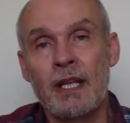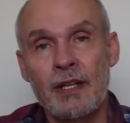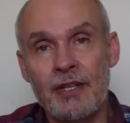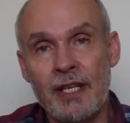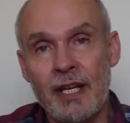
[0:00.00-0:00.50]

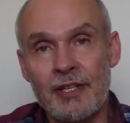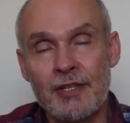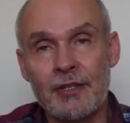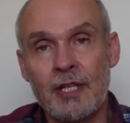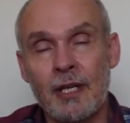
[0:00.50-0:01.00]
in the
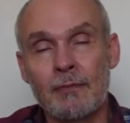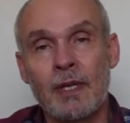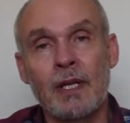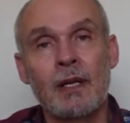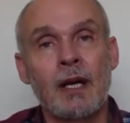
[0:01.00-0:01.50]
age to come.
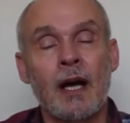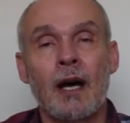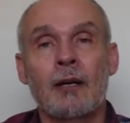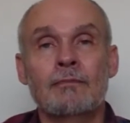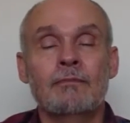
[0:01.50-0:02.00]

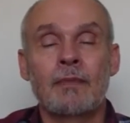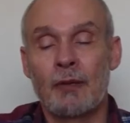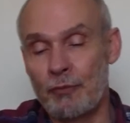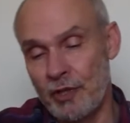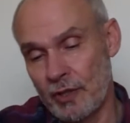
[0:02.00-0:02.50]
Um,
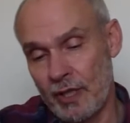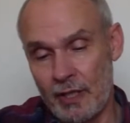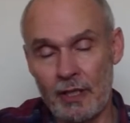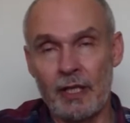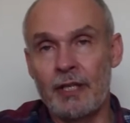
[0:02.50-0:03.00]
and we're not
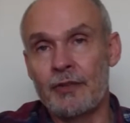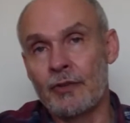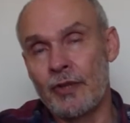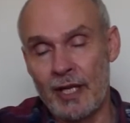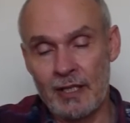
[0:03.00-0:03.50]
going to get
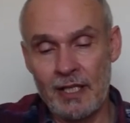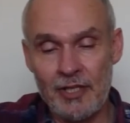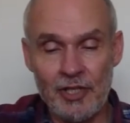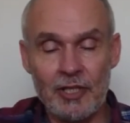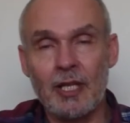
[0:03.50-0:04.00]
into that
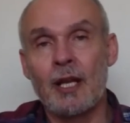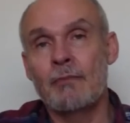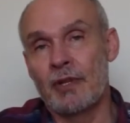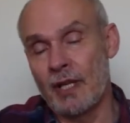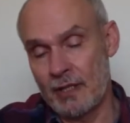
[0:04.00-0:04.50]
teaching today,
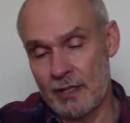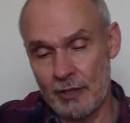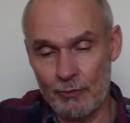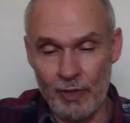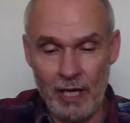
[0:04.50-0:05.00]
but that's
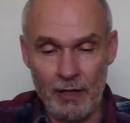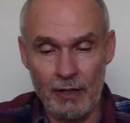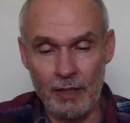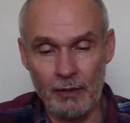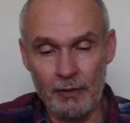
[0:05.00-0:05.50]
just what I,
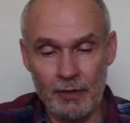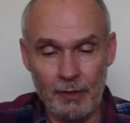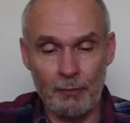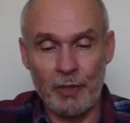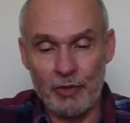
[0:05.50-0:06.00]
you know,
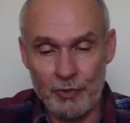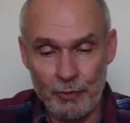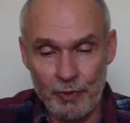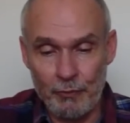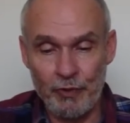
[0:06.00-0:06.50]
because
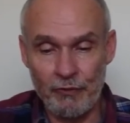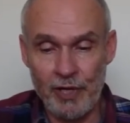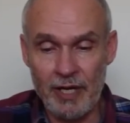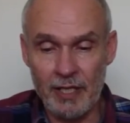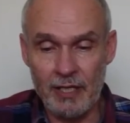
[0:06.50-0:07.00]
we, have
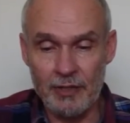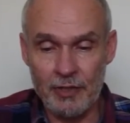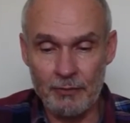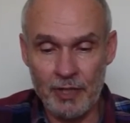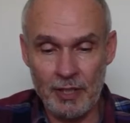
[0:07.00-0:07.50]
read it in the
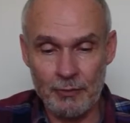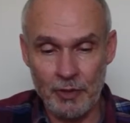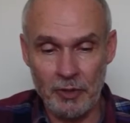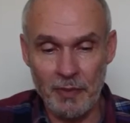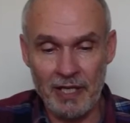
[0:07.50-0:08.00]
scripture, I just
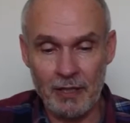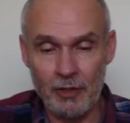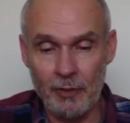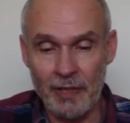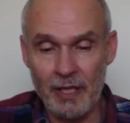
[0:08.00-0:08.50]
want to make the
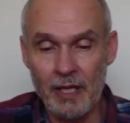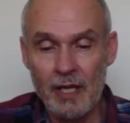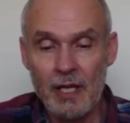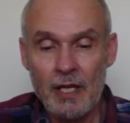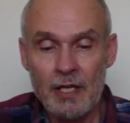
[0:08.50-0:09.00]
comment.
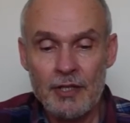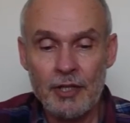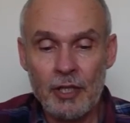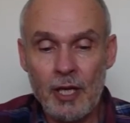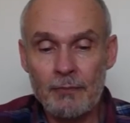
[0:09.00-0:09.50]

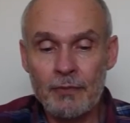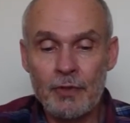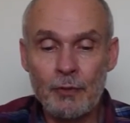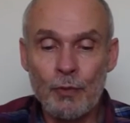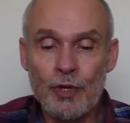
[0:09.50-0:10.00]
Shall come
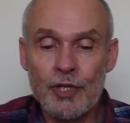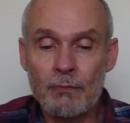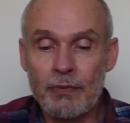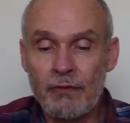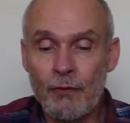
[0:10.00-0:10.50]
to
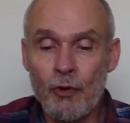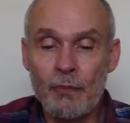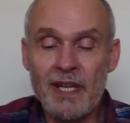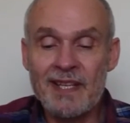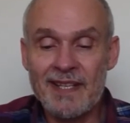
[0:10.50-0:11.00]
worship
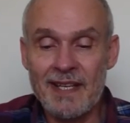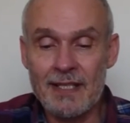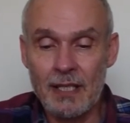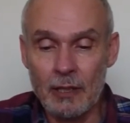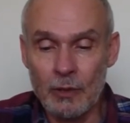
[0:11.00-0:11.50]
before me, says the